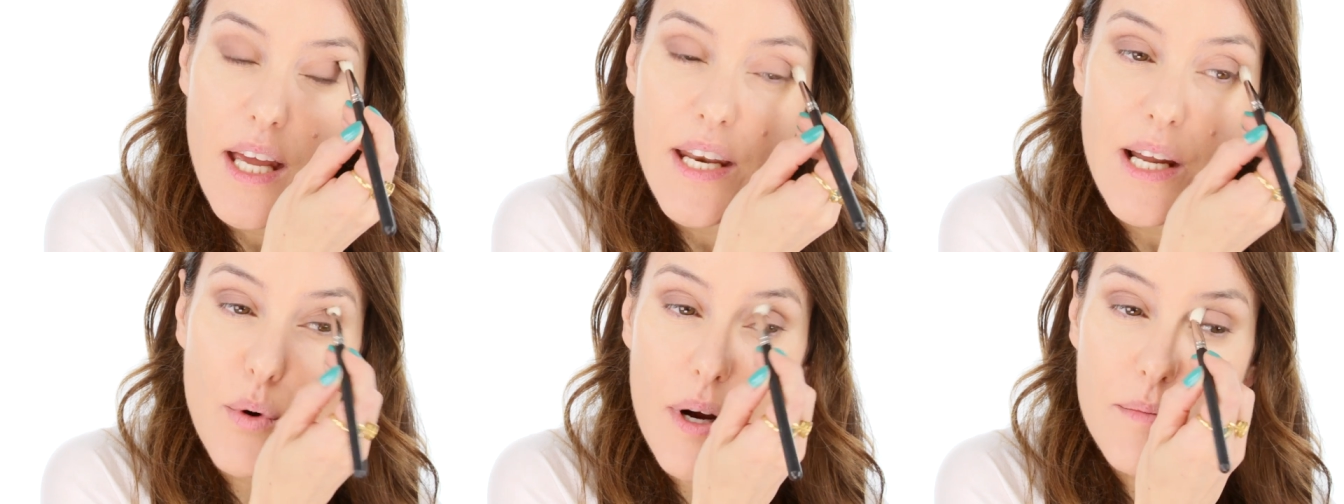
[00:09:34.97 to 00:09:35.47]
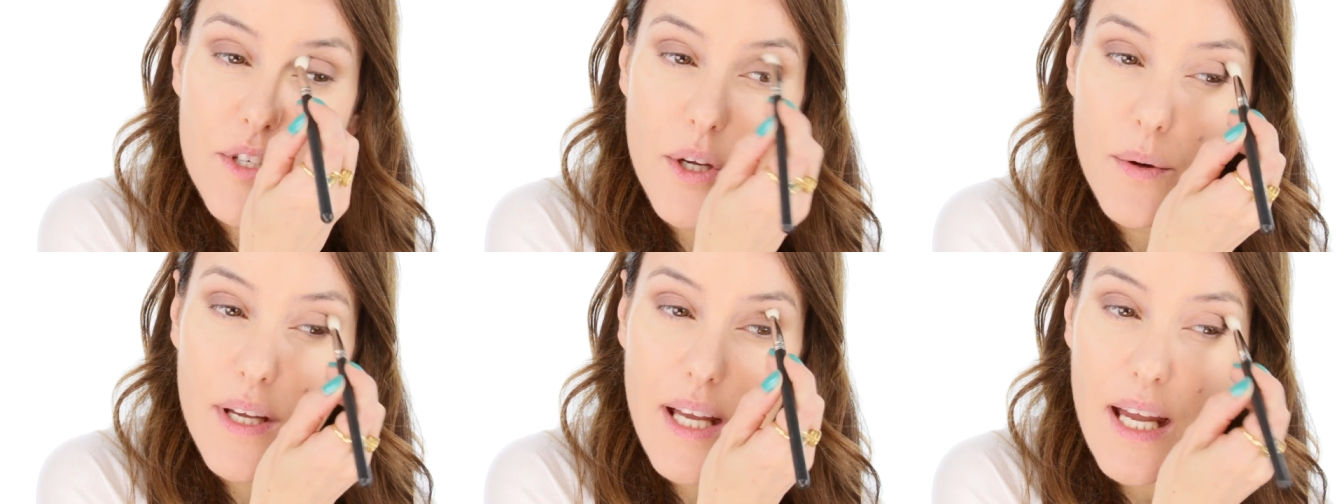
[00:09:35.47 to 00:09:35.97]
Now what I'm
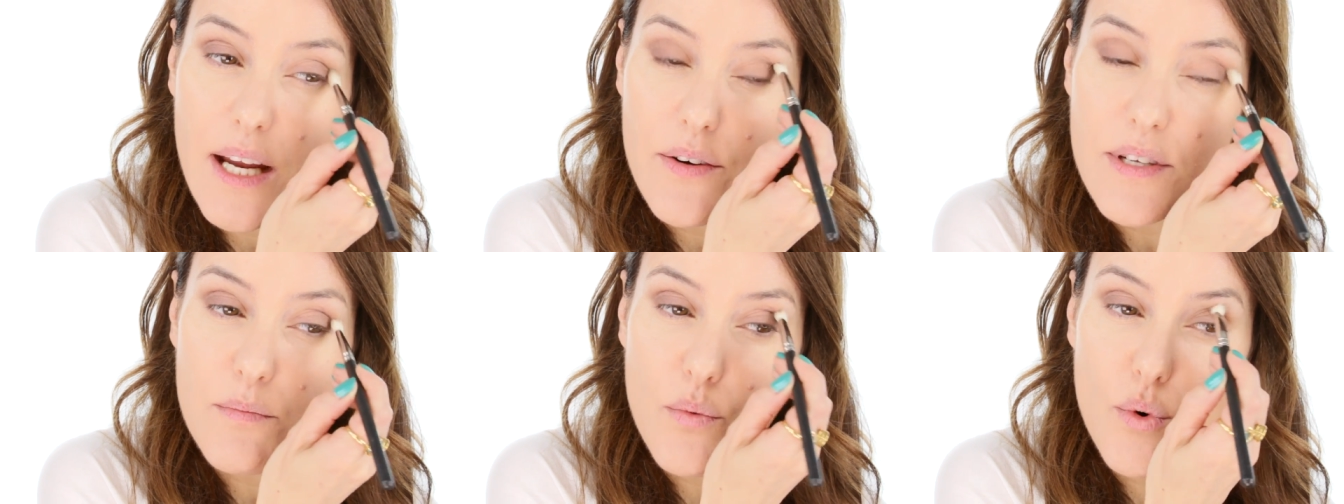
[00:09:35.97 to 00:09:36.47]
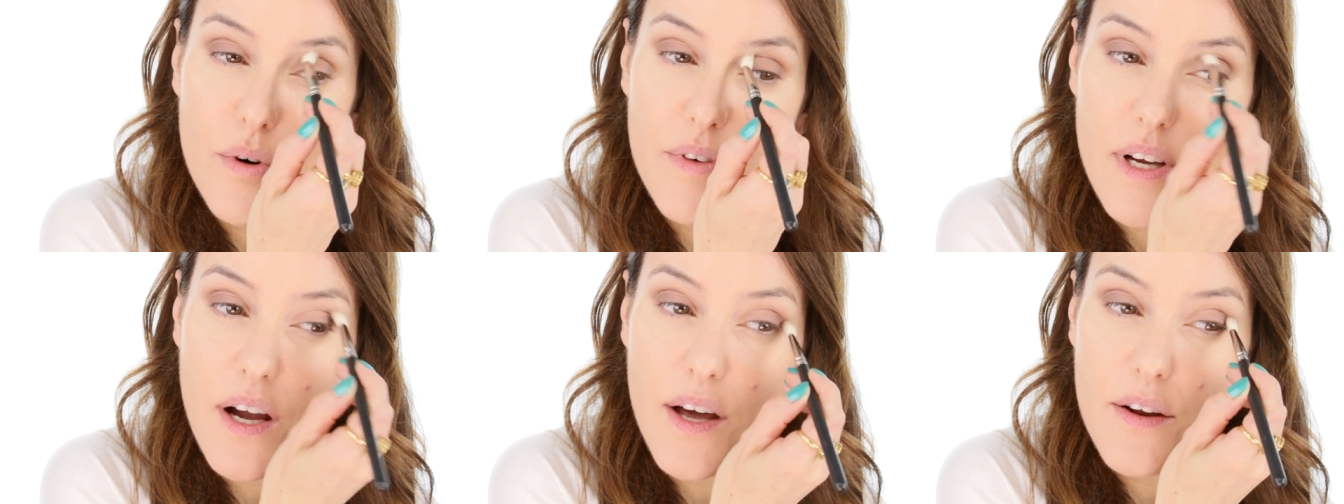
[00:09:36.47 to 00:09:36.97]
doing here is more of
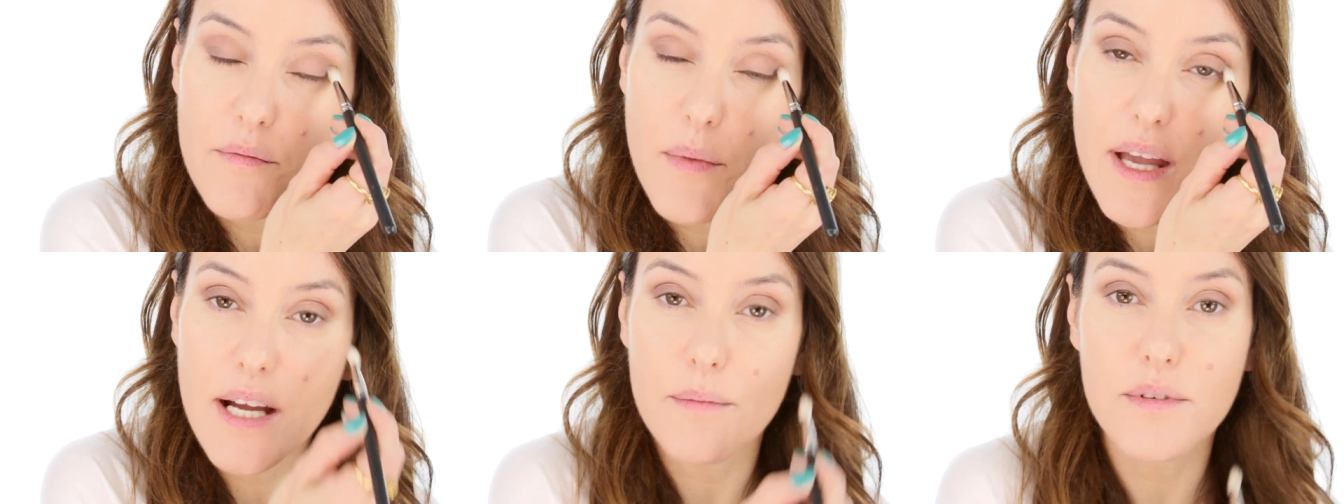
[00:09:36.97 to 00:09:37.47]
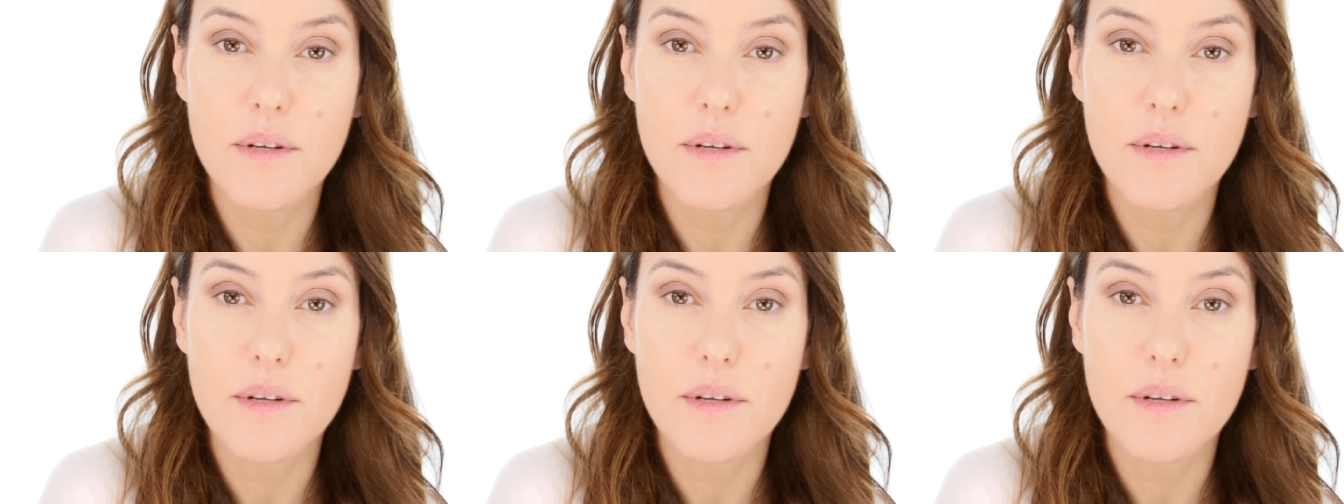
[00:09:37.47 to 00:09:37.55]
a kind of makeup